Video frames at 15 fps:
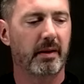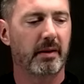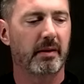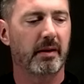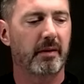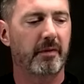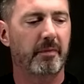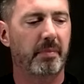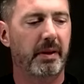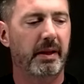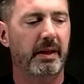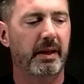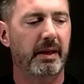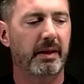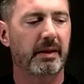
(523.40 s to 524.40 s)
of
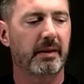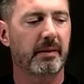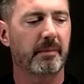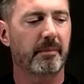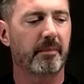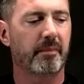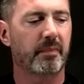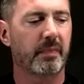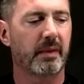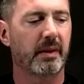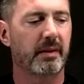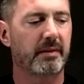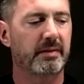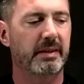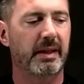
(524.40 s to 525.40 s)
P
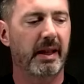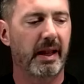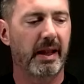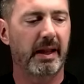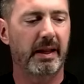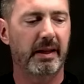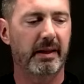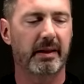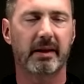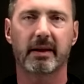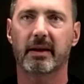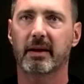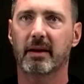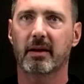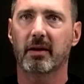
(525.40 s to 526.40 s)
dA
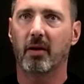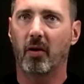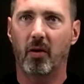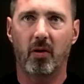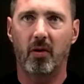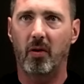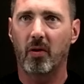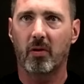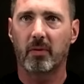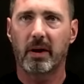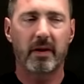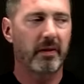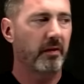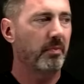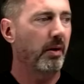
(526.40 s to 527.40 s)
all
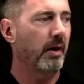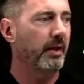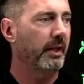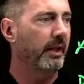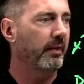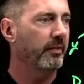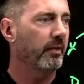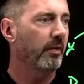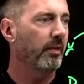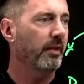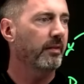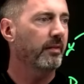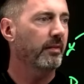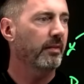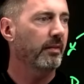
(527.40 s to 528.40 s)
around this body. And so
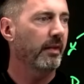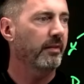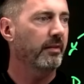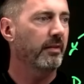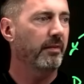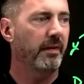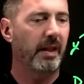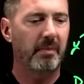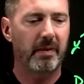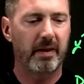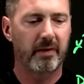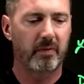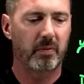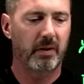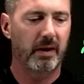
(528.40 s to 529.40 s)
let's keep that
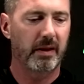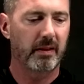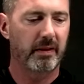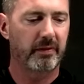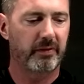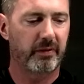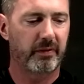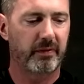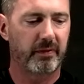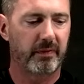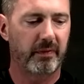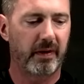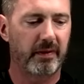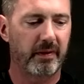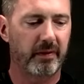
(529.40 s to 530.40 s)
as y. Let's just
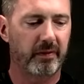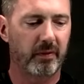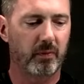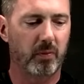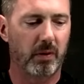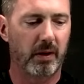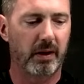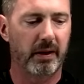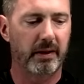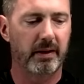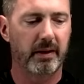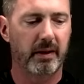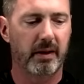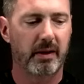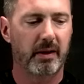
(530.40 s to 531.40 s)
define this as y
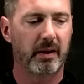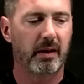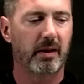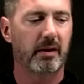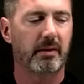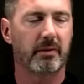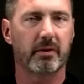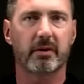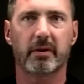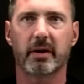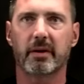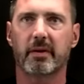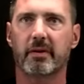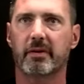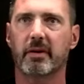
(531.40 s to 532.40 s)
for greater
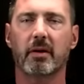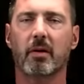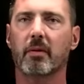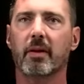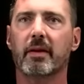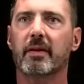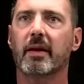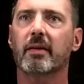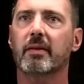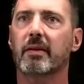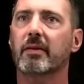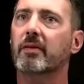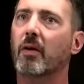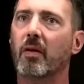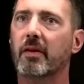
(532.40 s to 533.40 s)
than 0. Like
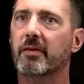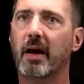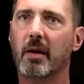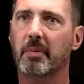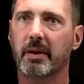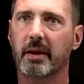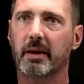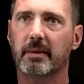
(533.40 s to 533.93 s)
that's all that's happening.